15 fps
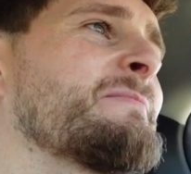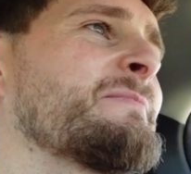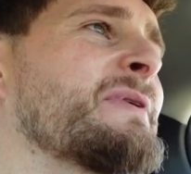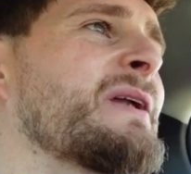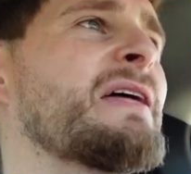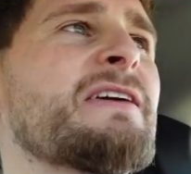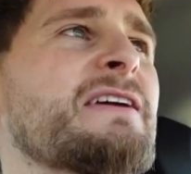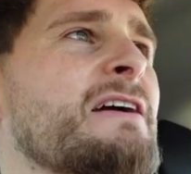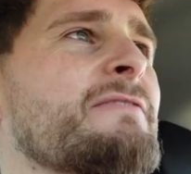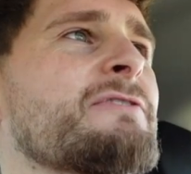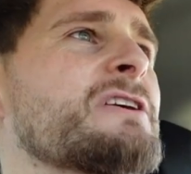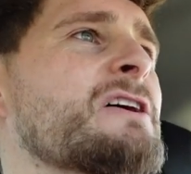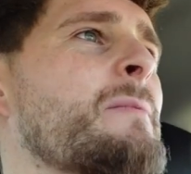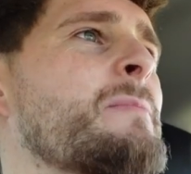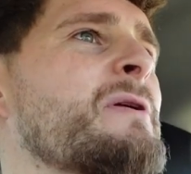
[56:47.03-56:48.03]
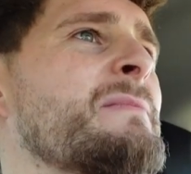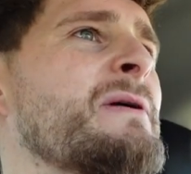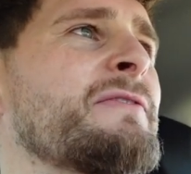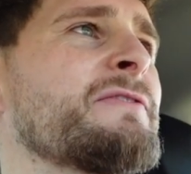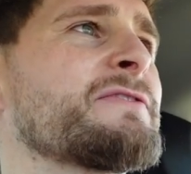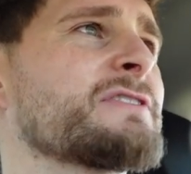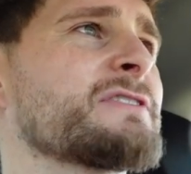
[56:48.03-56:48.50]
But I think every couple of
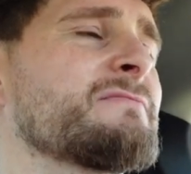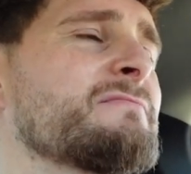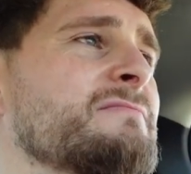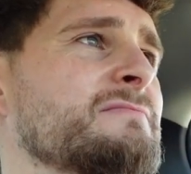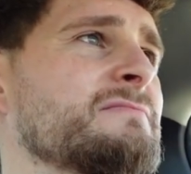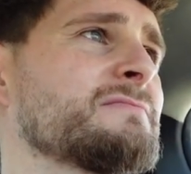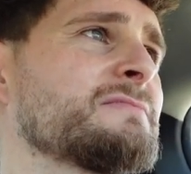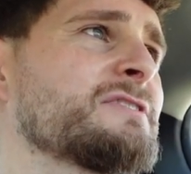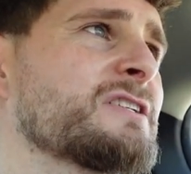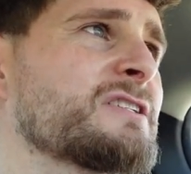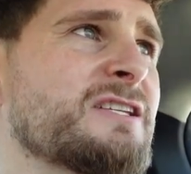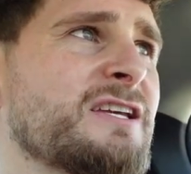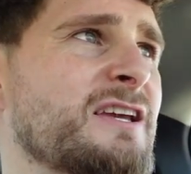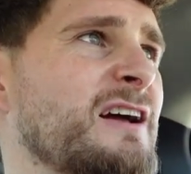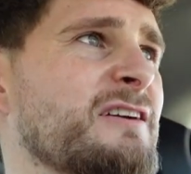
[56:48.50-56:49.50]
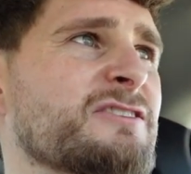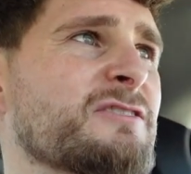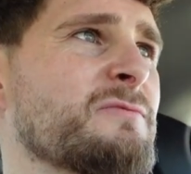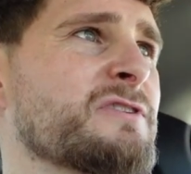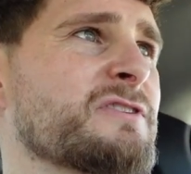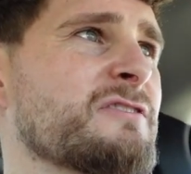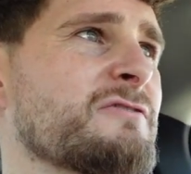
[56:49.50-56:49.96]
months, just seeing how
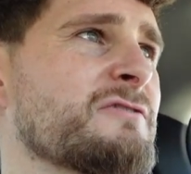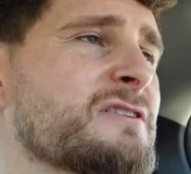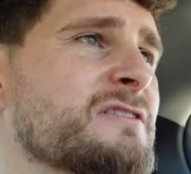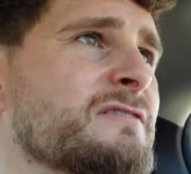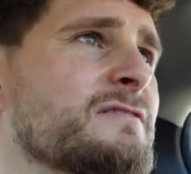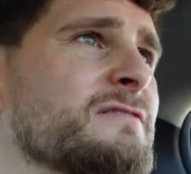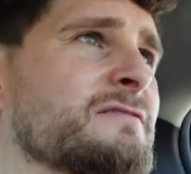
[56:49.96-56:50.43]
someone's doing.